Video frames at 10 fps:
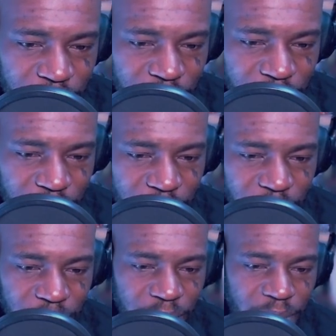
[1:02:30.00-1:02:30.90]
stories
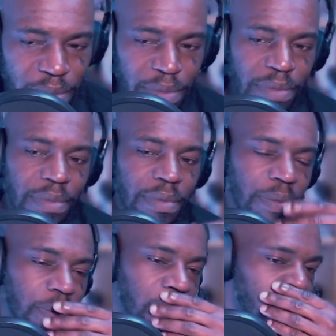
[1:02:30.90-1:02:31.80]
to life,
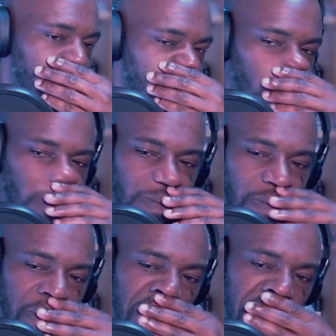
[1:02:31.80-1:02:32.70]
or
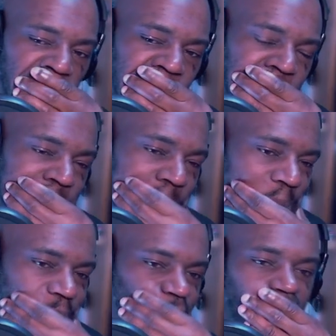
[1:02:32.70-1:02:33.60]
even delivering
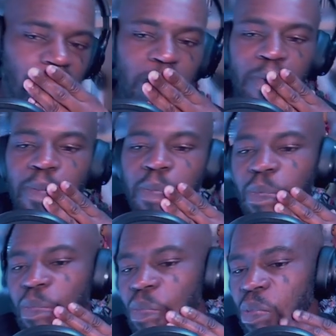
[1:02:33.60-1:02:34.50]
a good
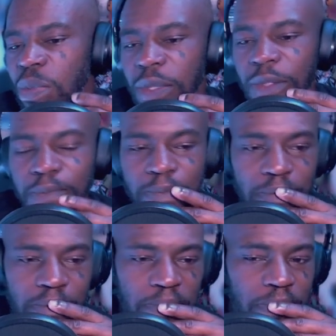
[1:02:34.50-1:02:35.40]
product. And then
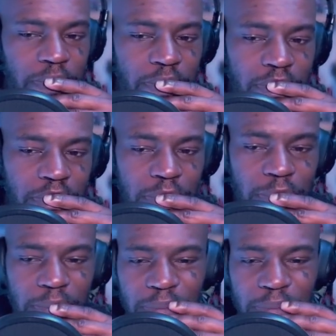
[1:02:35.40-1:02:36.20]
at the end of the day, you